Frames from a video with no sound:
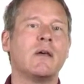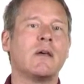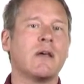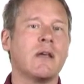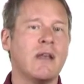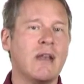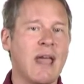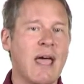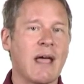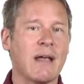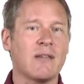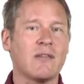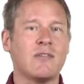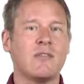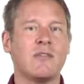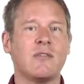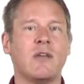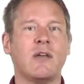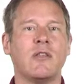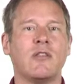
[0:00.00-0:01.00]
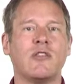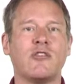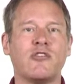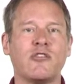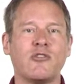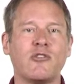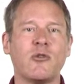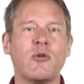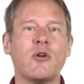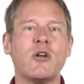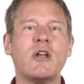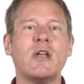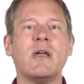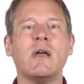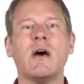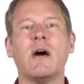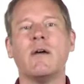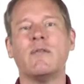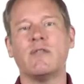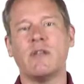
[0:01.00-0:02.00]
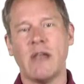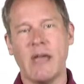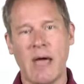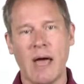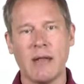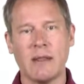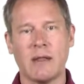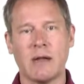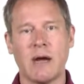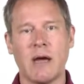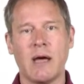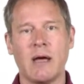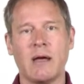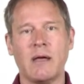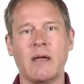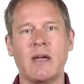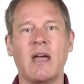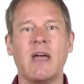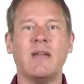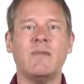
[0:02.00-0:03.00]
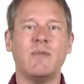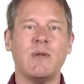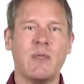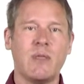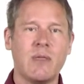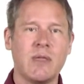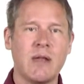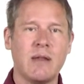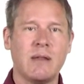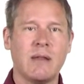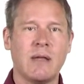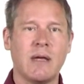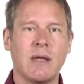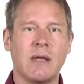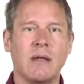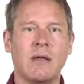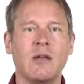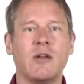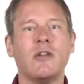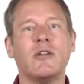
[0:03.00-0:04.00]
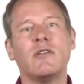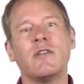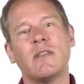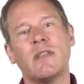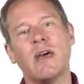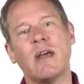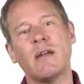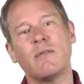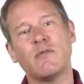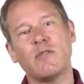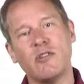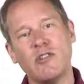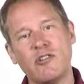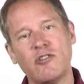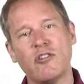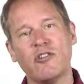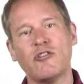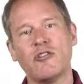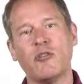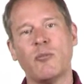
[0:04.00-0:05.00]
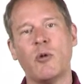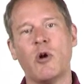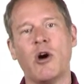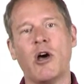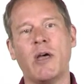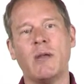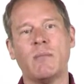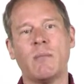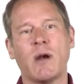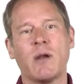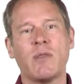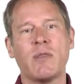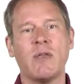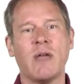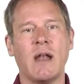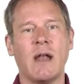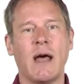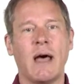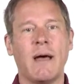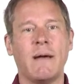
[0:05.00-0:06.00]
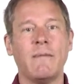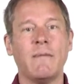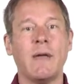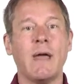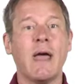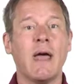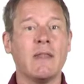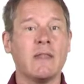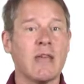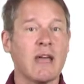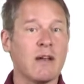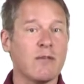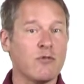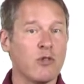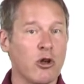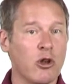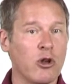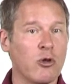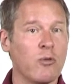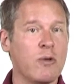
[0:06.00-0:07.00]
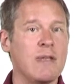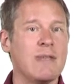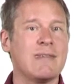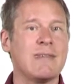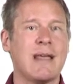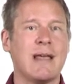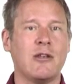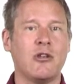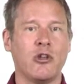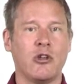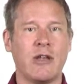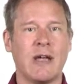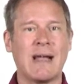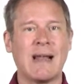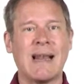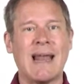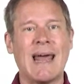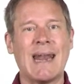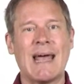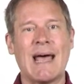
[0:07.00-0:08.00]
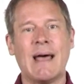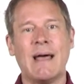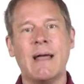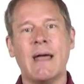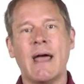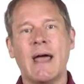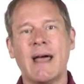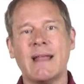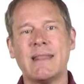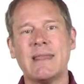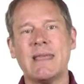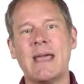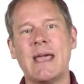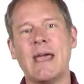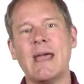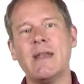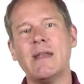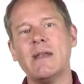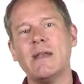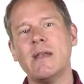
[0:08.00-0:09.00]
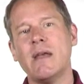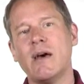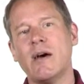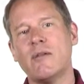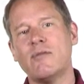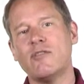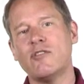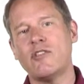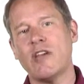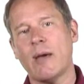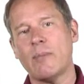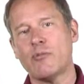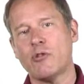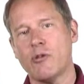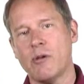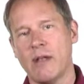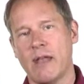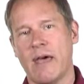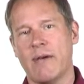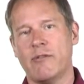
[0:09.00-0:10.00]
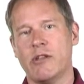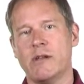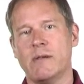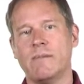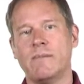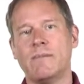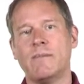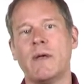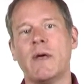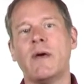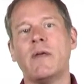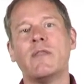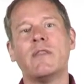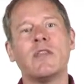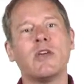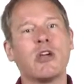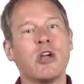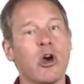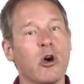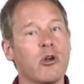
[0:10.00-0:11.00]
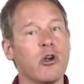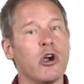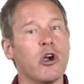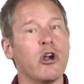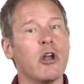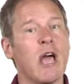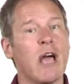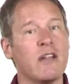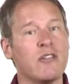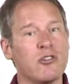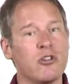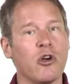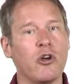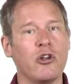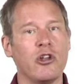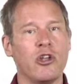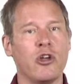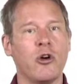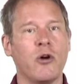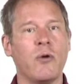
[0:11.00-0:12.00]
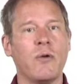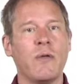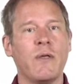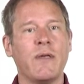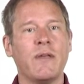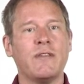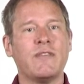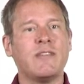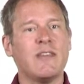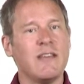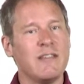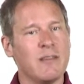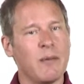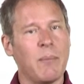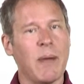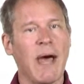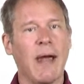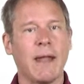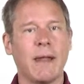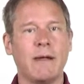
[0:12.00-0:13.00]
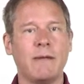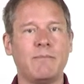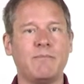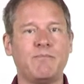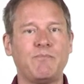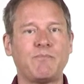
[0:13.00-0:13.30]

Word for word: connects the story of Leandra and Vicente to that of Grisostomo and Marcela, and that of Don Luis and Doña Clara. At the end of chapter 11, the goatherd Antonio sings a ballad